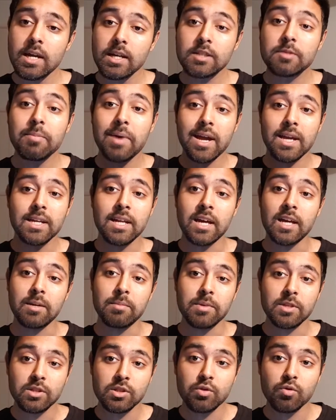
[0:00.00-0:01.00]
Its main aim
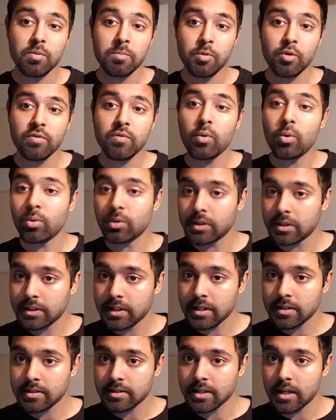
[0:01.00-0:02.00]
is to remove all the
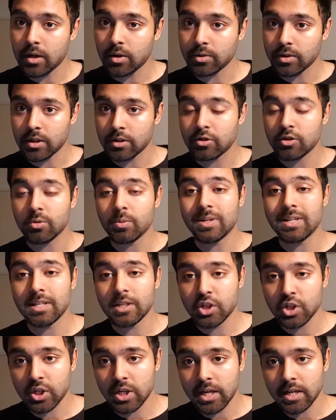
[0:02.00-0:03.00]
dead cells and to
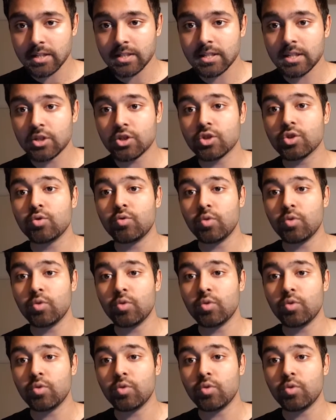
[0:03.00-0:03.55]
initiate tissue